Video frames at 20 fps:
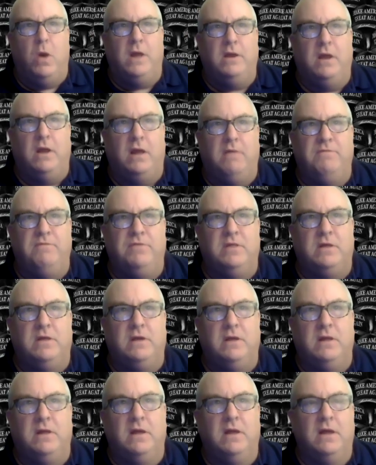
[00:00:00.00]
of
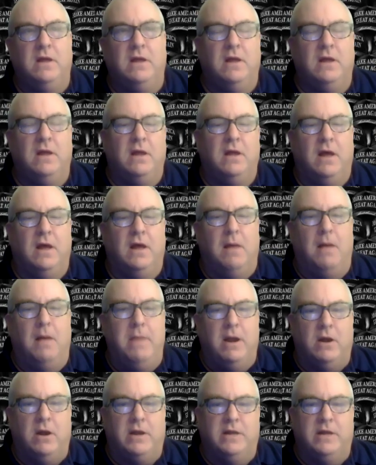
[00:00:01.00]
the
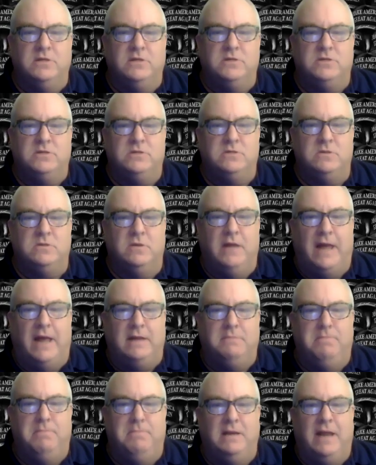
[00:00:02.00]
Americans
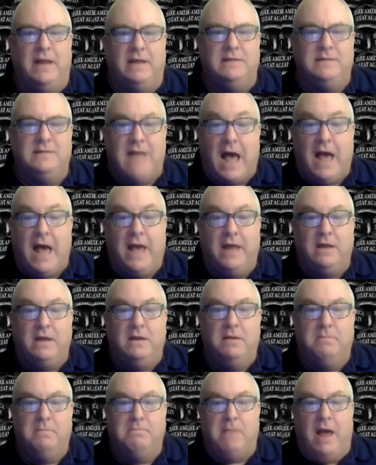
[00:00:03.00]
had
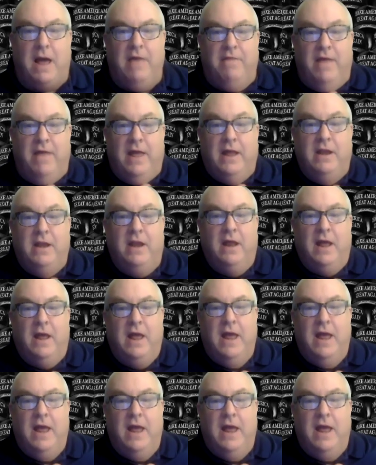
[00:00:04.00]
died by then,